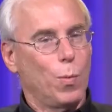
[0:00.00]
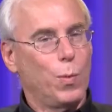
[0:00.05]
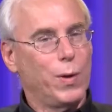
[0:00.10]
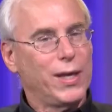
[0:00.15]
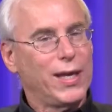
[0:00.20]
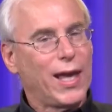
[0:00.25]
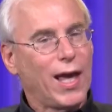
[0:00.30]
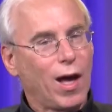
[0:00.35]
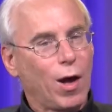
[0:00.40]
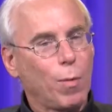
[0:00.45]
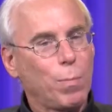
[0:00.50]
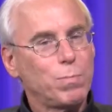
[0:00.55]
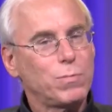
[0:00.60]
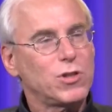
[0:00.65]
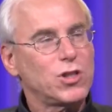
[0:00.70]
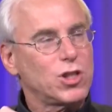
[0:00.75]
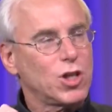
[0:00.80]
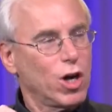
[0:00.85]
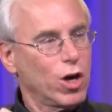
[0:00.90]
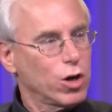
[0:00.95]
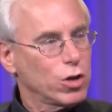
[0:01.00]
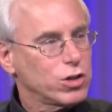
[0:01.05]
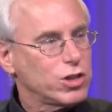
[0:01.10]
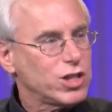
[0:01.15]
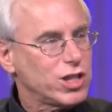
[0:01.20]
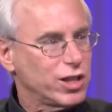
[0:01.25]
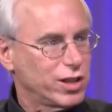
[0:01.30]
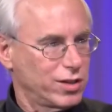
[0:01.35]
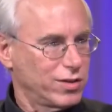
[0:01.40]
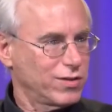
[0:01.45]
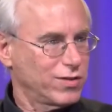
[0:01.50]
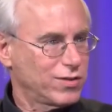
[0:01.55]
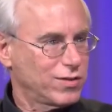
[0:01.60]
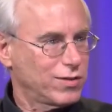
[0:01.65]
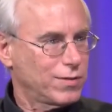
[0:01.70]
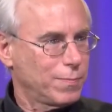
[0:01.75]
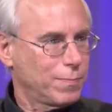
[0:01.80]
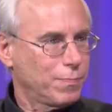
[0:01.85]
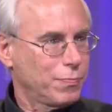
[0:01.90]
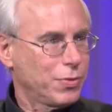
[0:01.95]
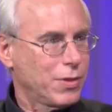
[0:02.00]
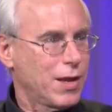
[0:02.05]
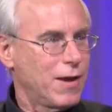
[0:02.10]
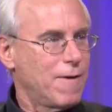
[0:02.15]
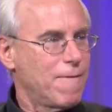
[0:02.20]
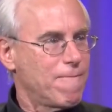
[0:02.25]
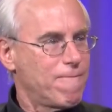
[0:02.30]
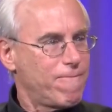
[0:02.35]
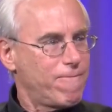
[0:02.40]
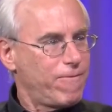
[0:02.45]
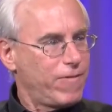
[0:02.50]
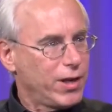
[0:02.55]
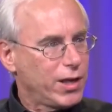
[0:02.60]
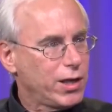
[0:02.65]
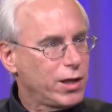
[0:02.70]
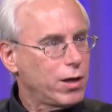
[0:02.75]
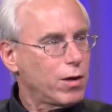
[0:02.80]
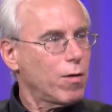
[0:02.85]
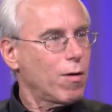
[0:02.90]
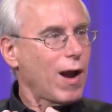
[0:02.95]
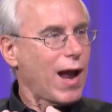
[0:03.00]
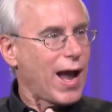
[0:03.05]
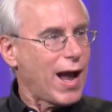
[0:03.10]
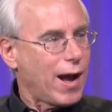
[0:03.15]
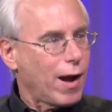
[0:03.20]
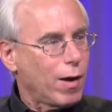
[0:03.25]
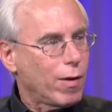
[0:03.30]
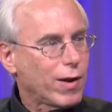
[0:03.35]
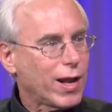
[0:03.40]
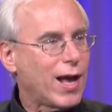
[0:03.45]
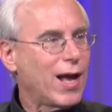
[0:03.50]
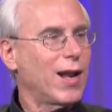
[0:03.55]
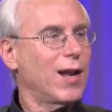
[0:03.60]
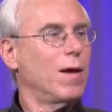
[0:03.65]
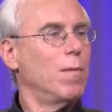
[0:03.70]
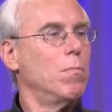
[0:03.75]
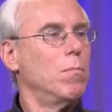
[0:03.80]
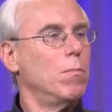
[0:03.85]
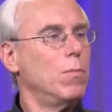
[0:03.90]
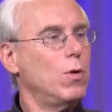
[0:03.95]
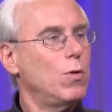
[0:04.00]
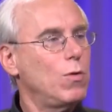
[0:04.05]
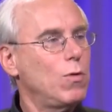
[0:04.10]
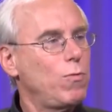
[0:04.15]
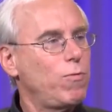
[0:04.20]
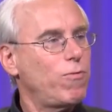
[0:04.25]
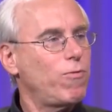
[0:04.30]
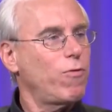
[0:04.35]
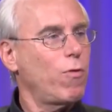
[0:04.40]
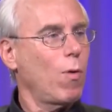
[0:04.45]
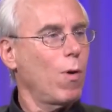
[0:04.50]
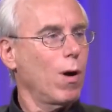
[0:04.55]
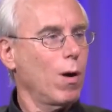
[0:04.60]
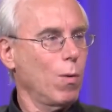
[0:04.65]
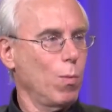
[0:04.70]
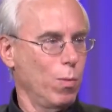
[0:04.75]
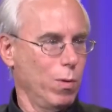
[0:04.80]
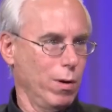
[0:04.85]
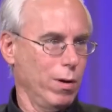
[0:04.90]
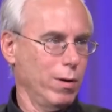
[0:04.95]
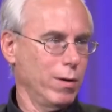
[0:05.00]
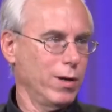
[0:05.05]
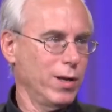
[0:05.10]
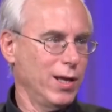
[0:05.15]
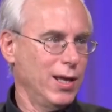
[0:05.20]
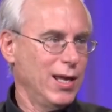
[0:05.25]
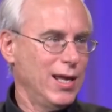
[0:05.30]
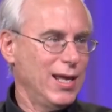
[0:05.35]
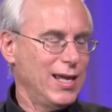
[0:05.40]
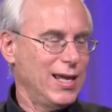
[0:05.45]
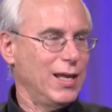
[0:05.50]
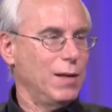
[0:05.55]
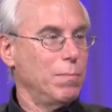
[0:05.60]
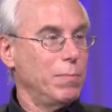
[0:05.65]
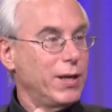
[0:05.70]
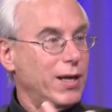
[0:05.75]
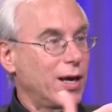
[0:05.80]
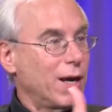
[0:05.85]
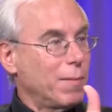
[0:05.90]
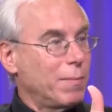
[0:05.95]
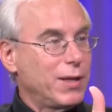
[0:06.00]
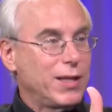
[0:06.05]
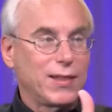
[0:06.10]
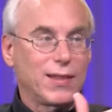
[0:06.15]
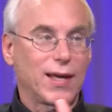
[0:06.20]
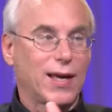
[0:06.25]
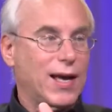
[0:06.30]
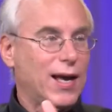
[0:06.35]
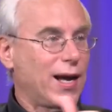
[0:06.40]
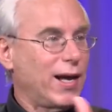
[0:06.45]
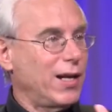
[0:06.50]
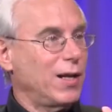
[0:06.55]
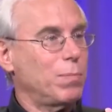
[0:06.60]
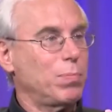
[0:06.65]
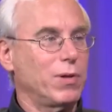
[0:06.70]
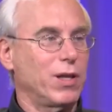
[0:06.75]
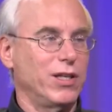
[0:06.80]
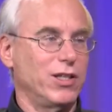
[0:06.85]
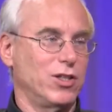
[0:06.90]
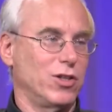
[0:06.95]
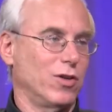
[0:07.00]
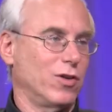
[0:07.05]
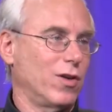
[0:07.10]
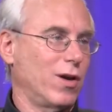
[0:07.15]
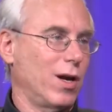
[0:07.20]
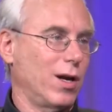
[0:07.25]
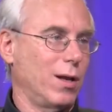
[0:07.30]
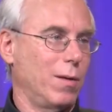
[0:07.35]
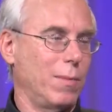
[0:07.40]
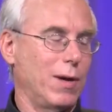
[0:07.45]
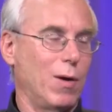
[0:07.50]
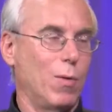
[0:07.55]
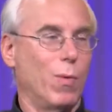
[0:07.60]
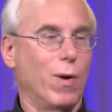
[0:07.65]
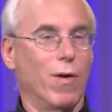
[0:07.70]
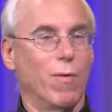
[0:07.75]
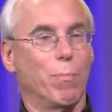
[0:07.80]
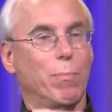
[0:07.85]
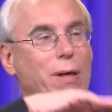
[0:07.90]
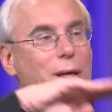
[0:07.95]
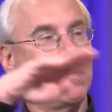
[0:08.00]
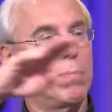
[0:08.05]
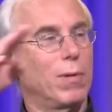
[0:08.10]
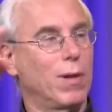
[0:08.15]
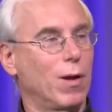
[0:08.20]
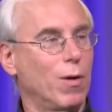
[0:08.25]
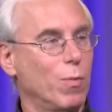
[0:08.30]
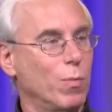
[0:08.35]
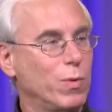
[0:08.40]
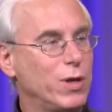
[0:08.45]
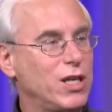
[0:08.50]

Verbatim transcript: we help churches figure out how to move forward in becoming the kind of place you're talking about, where people are mm-hmm.